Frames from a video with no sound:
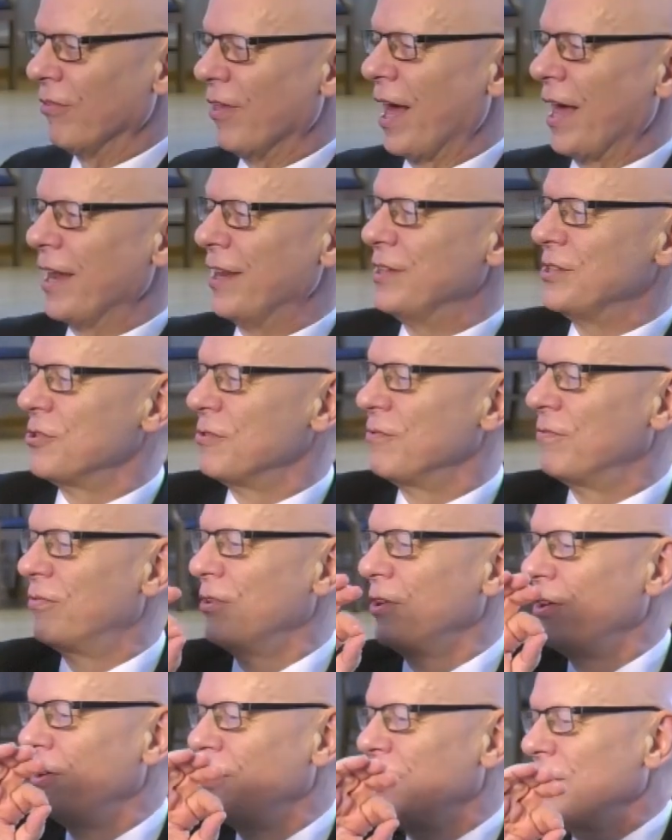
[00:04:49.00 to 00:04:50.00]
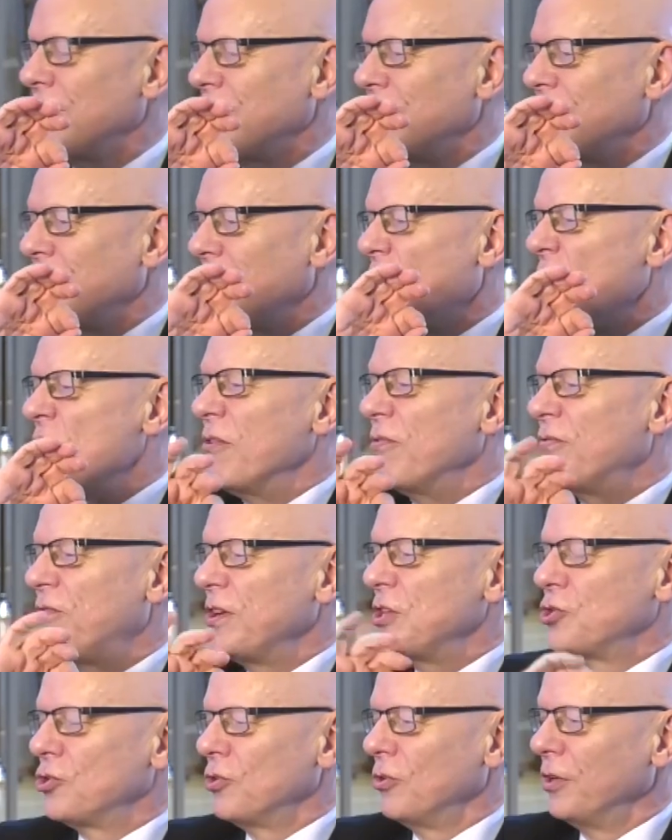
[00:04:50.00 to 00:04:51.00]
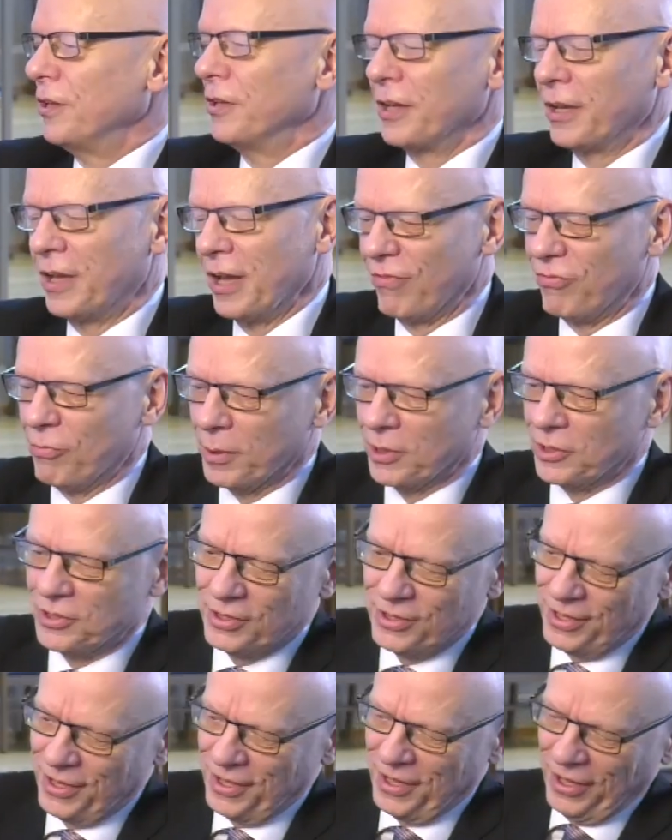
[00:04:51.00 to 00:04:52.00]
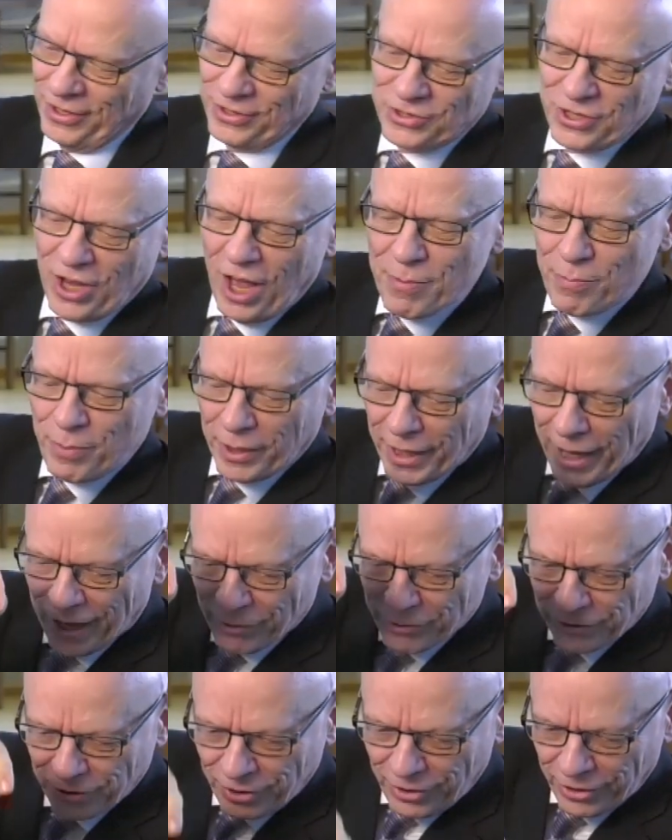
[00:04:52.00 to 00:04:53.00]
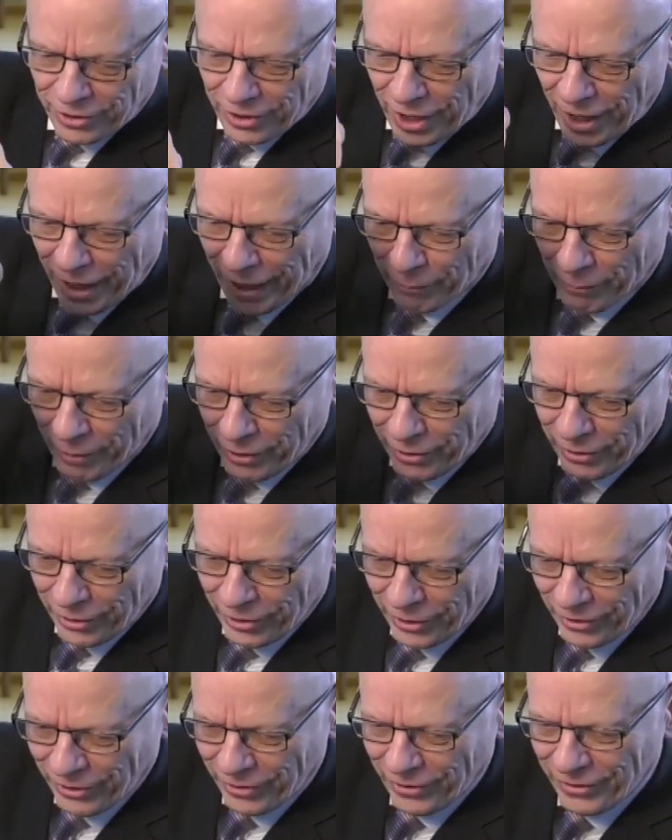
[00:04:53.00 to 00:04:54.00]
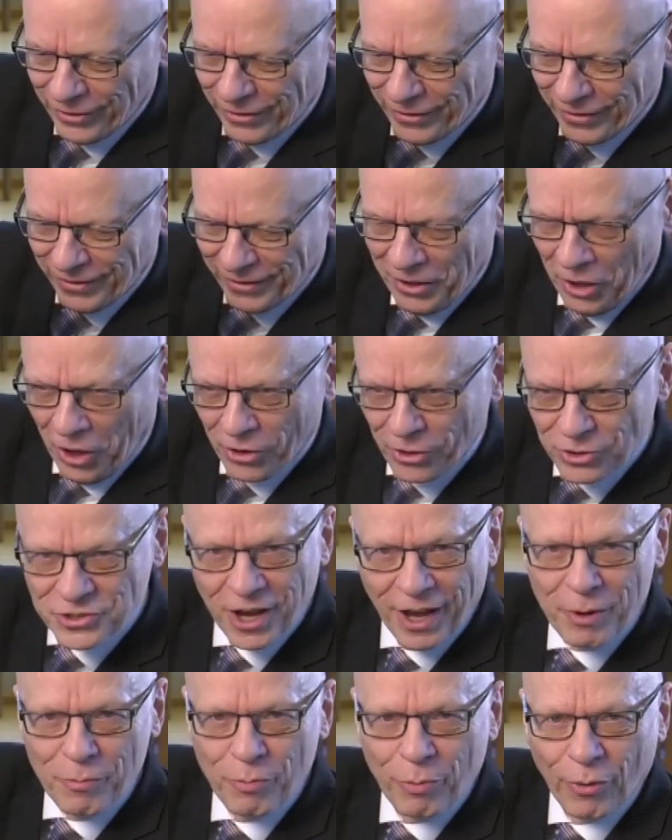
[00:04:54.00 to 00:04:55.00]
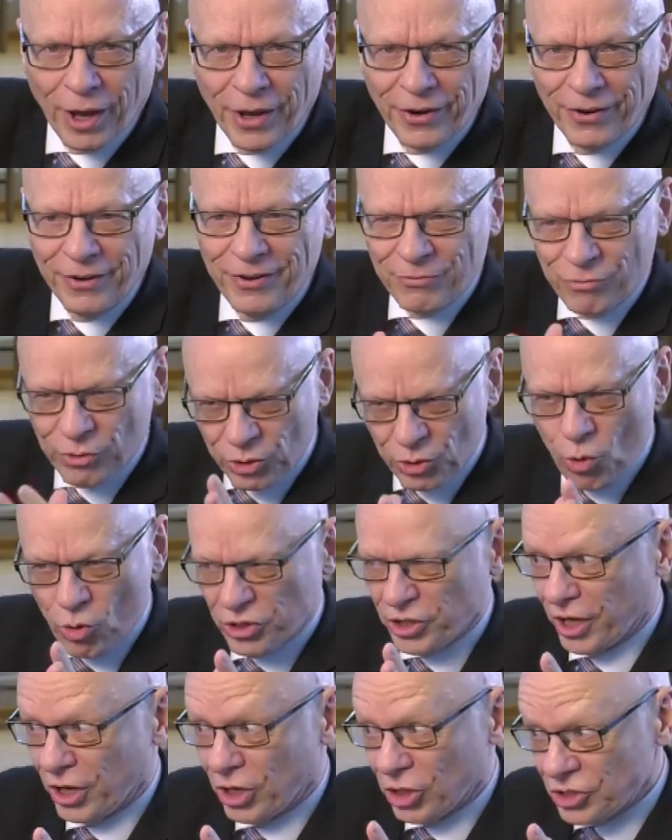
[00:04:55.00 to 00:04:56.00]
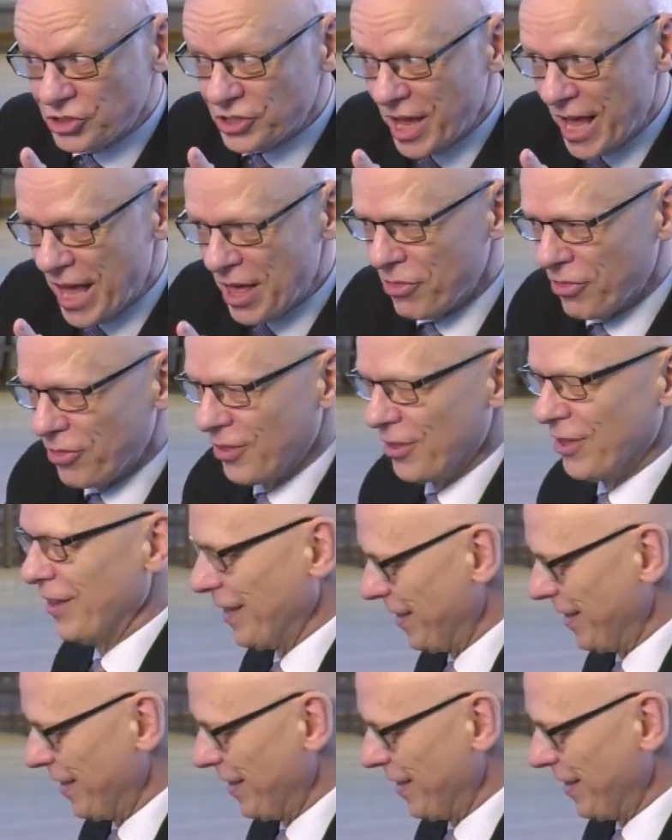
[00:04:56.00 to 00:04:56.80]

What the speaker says: of that is of an official in the government typing out her name on a typewriter, recording her death.